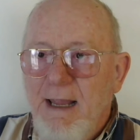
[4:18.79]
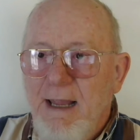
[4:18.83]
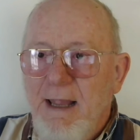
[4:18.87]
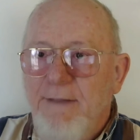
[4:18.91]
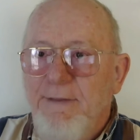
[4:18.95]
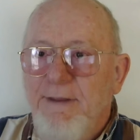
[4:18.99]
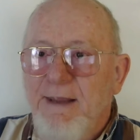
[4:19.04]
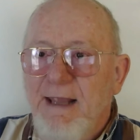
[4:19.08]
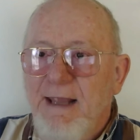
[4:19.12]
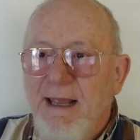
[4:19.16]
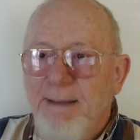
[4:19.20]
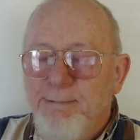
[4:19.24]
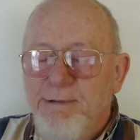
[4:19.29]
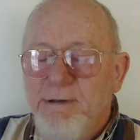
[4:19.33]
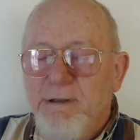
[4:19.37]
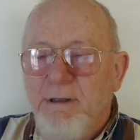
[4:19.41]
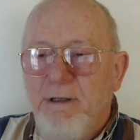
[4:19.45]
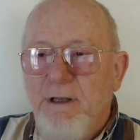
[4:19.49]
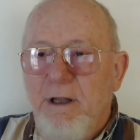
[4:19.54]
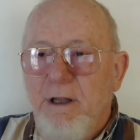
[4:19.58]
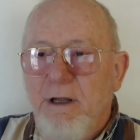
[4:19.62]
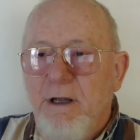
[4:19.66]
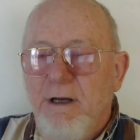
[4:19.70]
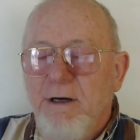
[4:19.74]
The
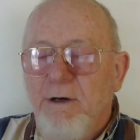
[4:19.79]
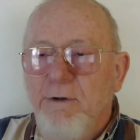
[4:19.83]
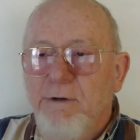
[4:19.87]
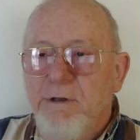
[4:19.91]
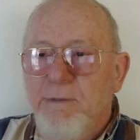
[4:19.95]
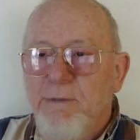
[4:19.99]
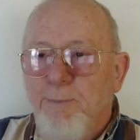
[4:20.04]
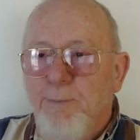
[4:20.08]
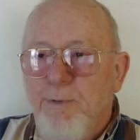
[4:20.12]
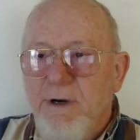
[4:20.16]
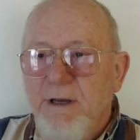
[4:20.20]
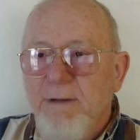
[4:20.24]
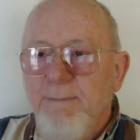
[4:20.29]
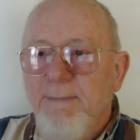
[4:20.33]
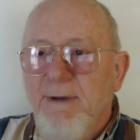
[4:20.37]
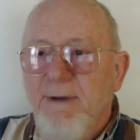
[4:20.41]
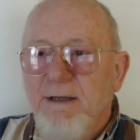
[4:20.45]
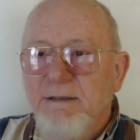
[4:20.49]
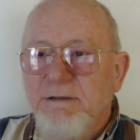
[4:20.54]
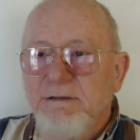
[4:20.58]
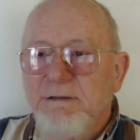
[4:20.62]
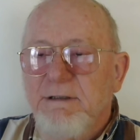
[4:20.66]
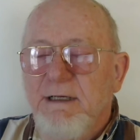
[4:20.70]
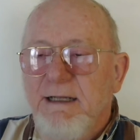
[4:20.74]
epsilon looks pretty
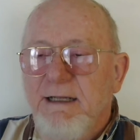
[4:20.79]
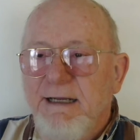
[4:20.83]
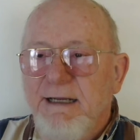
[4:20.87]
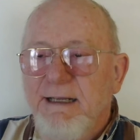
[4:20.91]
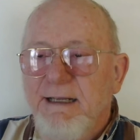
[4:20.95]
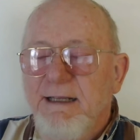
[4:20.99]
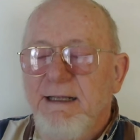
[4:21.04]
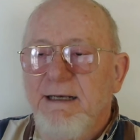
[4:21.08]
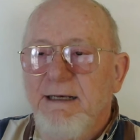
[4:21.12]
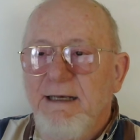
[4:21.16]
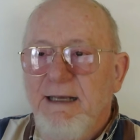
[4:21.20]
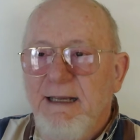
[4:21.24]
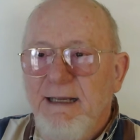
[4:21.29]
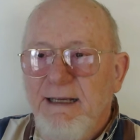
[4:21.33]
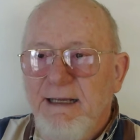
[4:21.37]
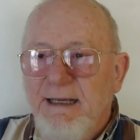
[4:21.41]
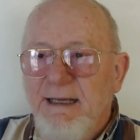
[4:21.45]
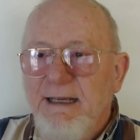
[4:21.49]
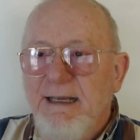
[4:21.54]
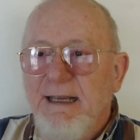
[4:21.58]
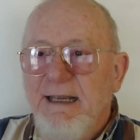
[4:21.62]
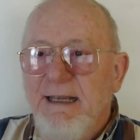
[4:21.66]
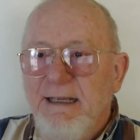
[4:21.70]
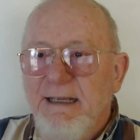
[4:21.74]
much like an
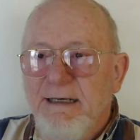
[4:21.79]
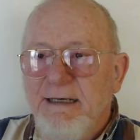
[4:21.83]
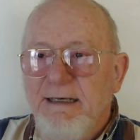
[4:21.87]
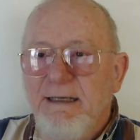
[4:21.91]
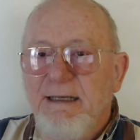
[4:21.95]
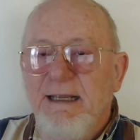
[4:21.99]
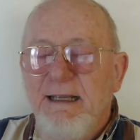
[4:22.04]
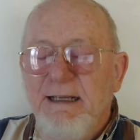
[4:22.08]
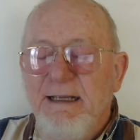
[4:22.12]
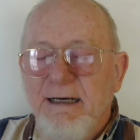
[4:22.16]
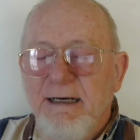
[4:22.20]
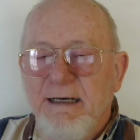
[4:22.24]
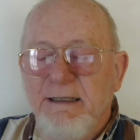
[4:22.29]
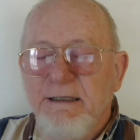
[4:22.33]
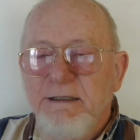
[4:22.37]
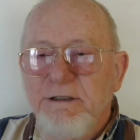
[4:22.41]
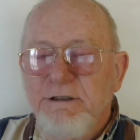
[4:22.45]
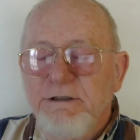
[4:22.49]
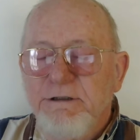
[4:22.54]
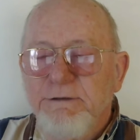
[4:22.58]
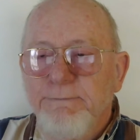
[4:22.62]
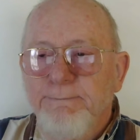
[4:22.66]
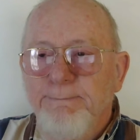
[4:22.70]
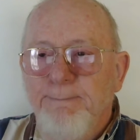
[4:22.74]
E in
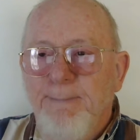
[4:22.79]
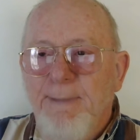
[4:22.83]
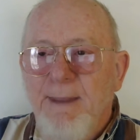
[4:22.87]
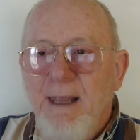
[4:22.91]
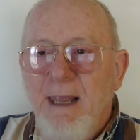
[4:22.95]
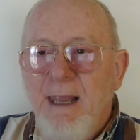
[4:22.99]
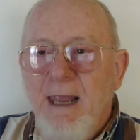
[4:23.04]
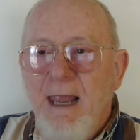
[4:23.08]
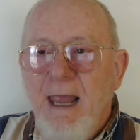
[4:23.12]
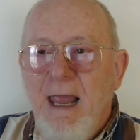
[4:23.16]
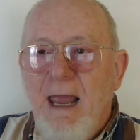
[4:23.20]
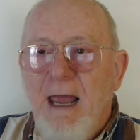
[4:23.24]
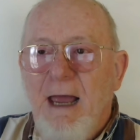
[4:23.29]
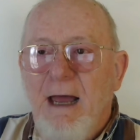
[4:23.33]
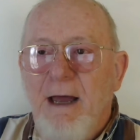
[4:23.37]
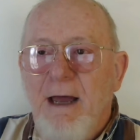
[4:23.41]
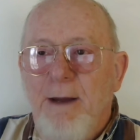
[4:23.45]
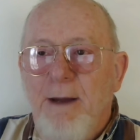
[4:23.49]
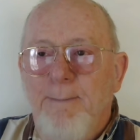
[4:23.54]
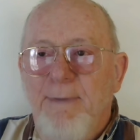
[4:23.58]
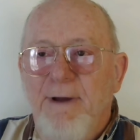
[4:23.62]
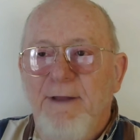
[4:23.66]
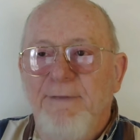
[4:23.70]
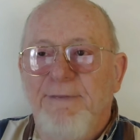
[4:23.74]
English,
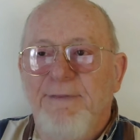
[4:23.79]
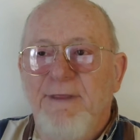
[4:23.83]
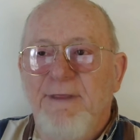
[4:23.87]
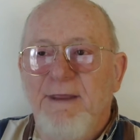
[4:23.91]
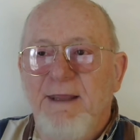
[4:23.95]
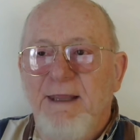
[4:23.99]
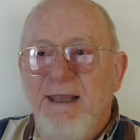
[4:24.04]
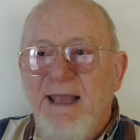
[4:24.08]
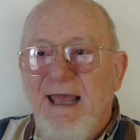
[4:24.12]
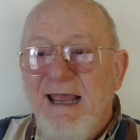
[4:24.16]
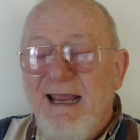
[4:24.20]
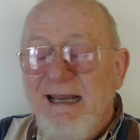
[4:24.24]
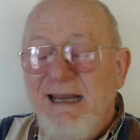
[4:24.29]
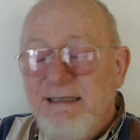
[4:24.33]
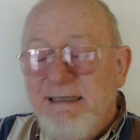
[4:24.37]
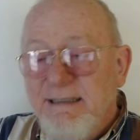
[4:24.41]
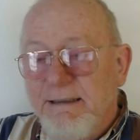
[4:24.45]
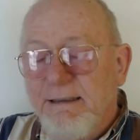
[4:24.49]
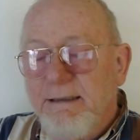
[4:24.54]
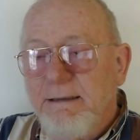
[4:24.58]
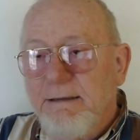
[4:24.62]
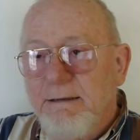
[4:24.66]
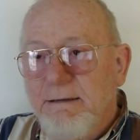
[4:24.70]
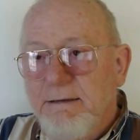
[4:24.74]
but the
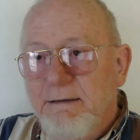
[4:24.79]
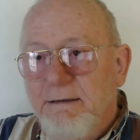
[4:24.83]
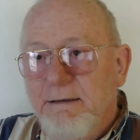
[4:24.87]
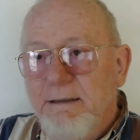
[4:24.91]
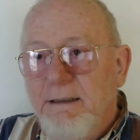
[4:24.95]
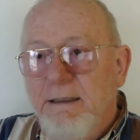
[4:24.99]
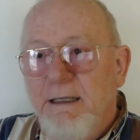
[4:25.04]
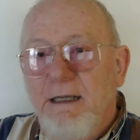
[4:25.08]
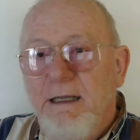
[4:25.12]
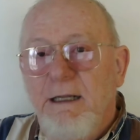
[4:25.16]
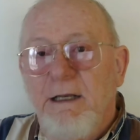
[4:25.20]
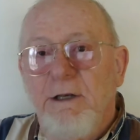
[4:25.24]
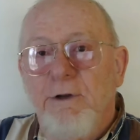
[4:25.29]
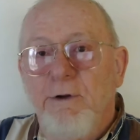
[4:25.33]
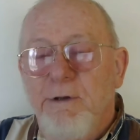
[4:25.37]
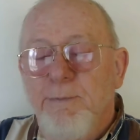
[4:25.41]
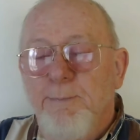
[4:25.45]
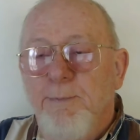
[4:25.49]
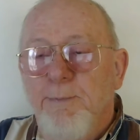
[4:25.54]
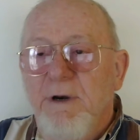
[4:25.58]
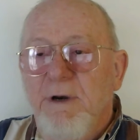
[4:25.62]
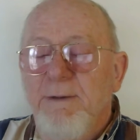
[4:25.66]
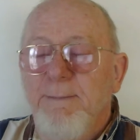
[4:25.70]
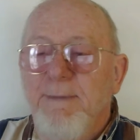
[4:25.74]
eta looks
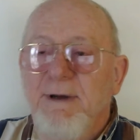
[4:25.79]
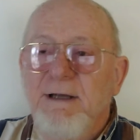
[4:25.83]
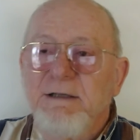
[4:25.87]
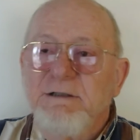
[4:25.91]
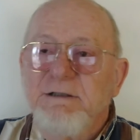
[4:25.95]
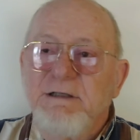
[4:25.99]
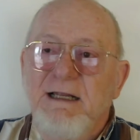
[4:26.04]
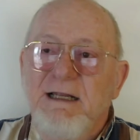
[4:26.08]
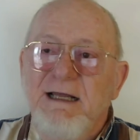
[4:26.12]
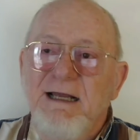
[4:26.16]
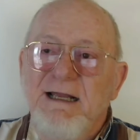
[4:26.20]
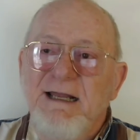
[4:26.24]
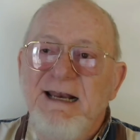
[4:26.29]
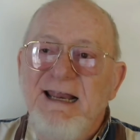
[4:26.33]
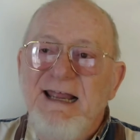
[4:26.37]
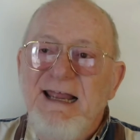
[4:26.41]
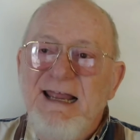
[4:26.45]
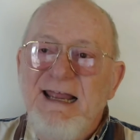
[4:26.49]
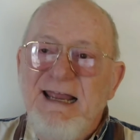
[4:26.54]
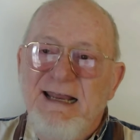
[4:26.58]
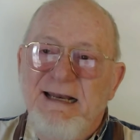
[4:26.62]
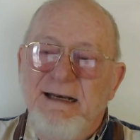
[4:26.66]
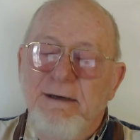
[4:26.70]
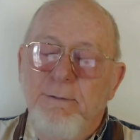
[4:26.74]
pretty much like an
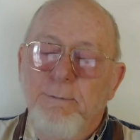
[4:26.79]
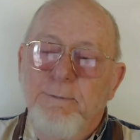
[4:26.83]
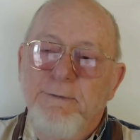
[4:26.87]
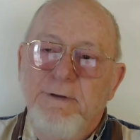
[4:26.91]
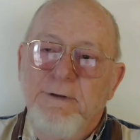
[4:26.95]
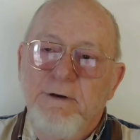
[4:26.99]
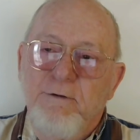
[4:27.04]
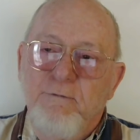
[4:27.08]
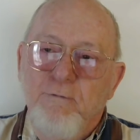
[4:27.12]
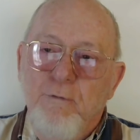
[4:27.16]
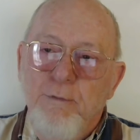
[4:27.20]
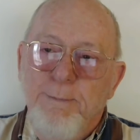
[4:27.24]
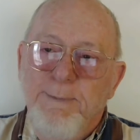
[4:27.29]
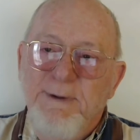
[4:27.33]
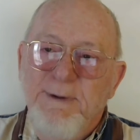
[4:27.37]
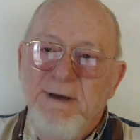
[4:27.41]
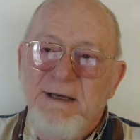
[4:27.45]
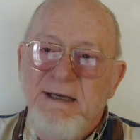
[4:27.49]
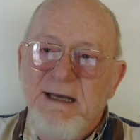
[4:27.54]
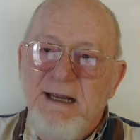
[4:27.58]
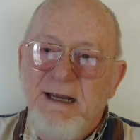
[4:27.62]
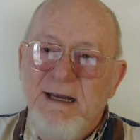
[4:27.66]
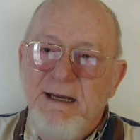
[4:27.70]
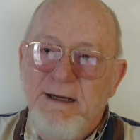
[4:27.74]
N with a droopy
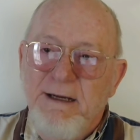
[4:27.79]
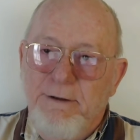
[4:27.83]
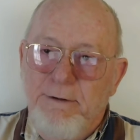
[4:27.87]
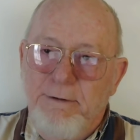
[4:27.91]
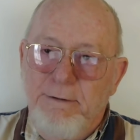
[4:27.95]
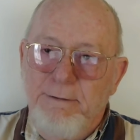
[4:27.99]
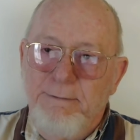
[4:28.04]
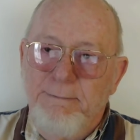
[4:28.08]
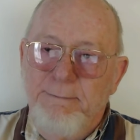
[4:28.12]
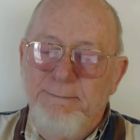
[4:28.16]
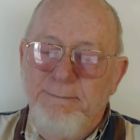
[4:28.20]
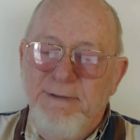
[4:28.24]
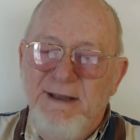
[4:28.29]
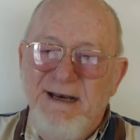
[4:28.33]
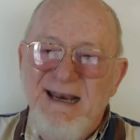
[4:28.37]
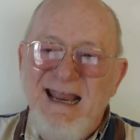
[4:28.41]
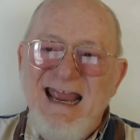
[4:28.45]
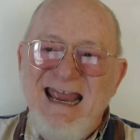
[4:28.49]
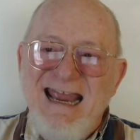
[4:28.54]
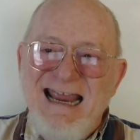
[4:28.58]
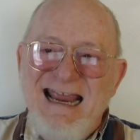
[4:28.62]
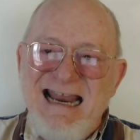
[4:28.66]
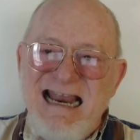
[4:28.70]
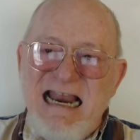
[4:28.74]
tail, an
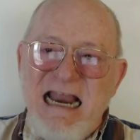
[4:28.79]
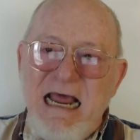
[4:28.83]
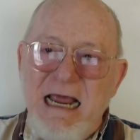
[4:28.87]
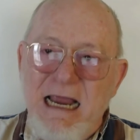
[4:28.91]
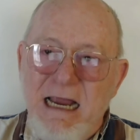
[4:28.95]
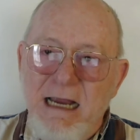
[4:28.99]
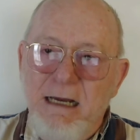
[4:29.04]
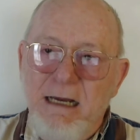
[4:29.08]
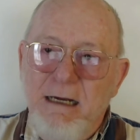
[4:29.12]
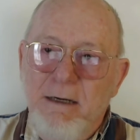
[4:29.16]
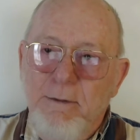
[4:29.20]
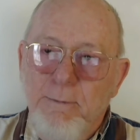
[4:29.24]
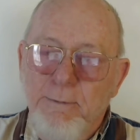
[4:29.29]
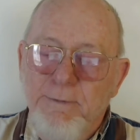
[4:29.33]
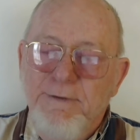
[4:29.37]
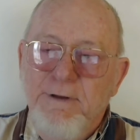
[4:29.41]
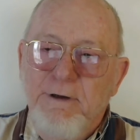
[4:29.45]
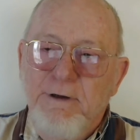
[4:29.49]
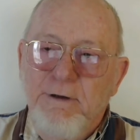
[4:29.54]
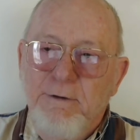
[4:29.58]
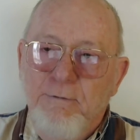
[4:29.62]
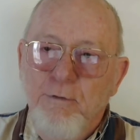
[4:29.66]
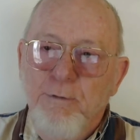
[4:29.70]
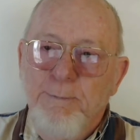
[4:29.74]
N with
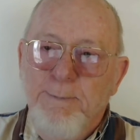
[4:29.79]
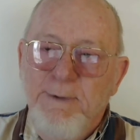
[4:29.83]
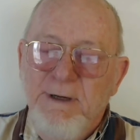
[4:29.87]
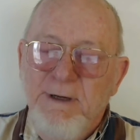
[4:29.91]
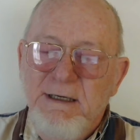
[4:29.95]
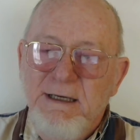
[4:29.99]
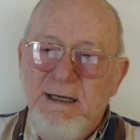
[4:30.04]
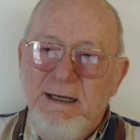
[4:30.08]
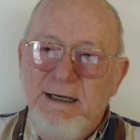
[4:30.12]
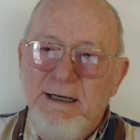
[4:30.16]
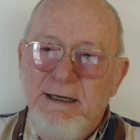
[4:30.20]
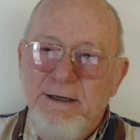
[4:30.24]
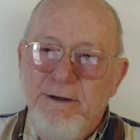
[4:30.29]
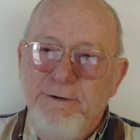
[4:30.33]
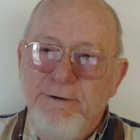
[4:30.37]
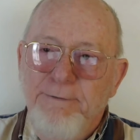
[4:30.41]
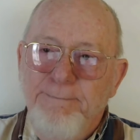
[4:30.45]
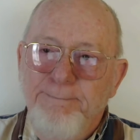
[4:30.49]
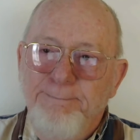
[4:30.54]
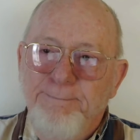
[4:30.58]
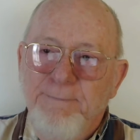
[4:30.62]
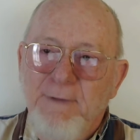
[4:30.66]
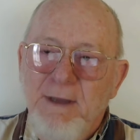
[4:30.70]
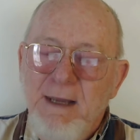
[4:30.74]
a droopy tail.
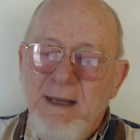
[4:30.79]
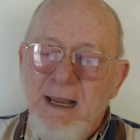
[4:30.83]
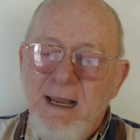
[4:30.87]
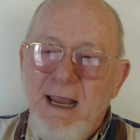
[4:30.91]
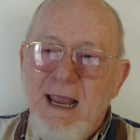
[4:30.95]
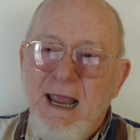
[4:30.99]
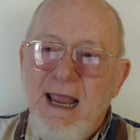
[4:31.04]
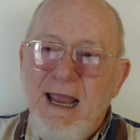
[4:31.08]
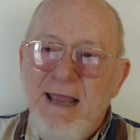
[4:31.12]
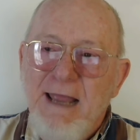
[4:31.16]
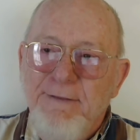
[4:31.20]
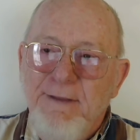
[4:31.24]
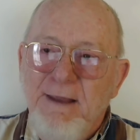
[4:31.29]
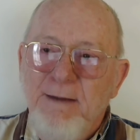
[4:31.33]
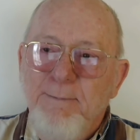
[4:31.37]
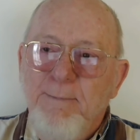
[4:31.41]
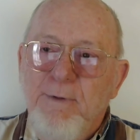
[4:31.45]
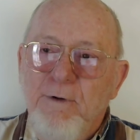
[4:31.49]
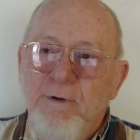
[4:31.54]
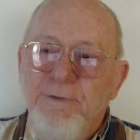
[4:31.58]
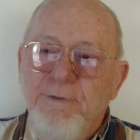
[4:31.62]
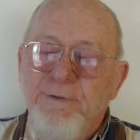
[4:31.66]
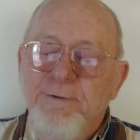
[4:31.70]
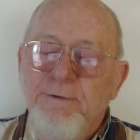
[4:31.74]
And they
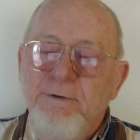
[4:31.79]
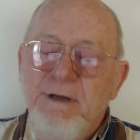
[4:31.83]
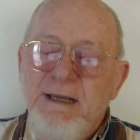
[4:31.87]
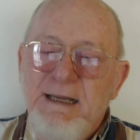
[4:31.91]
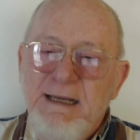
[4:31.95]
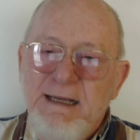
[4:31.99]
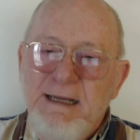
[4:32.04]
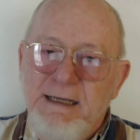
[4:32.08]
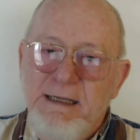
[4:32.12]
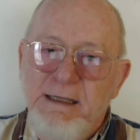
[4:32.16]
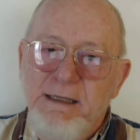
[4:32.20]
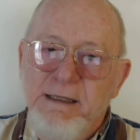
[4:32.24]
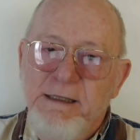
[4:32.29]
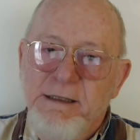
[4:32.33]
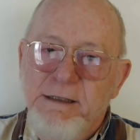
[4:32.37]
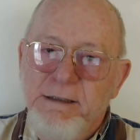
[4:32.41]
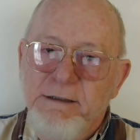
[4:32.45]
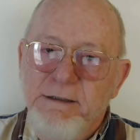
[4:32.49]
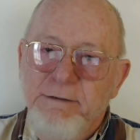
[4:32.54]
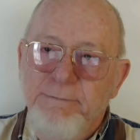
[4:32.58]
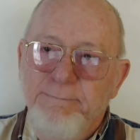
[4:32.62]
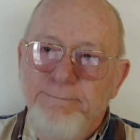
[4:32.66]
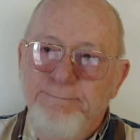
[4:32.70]
both are E's.